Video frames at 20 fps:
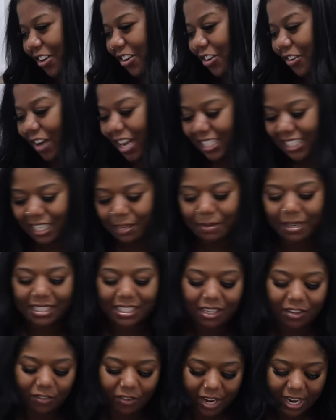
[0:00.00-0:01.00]
Do I see
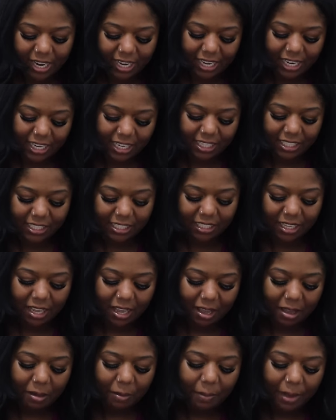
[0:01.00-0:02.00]
myself wearing these
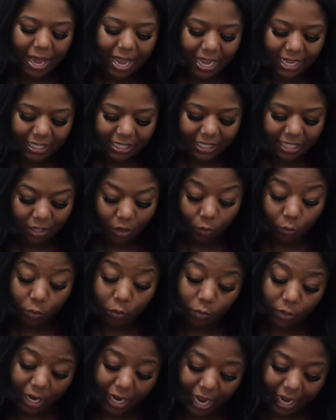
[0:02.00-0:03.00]
past the...
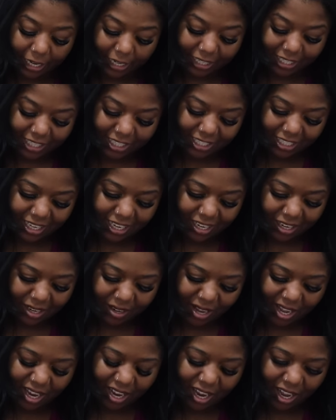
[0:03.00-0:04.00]
Oh, they got cushion in them?
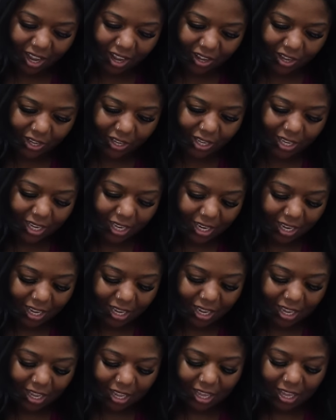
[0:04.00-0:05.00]
Hold
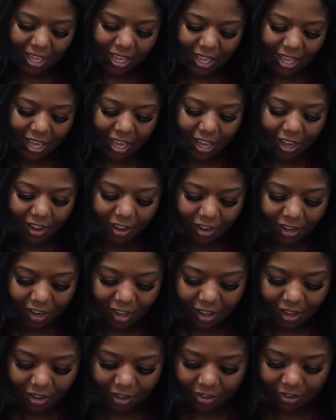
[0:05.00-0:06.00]

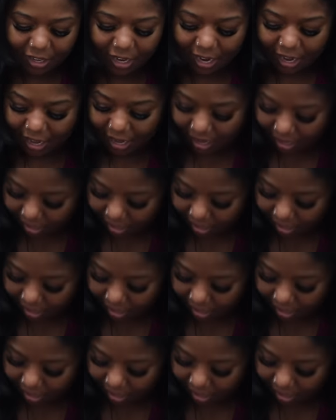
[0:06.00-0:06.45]
on now.